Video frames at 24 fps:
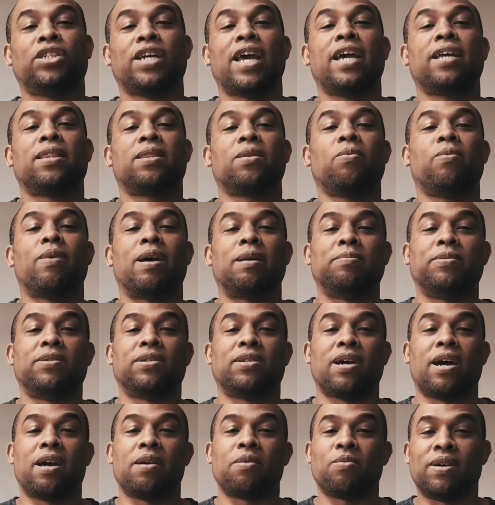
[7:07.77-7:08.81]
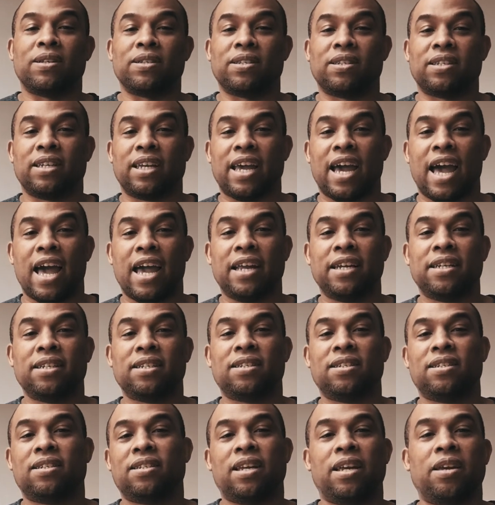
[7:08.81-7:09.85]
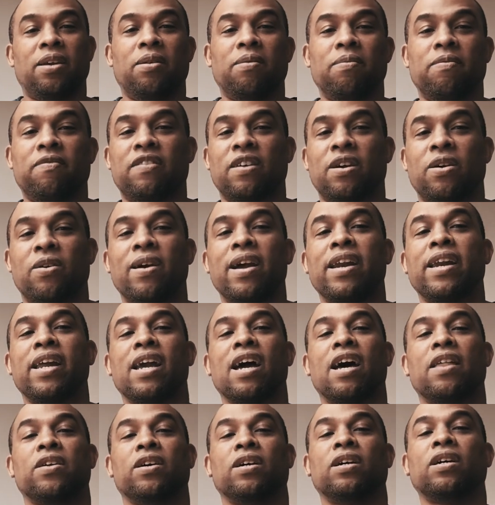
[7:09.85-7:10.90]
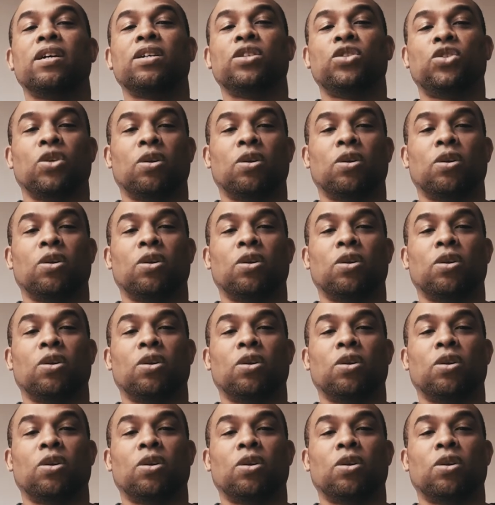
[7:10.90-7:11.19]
checked the website once again to see if there are any other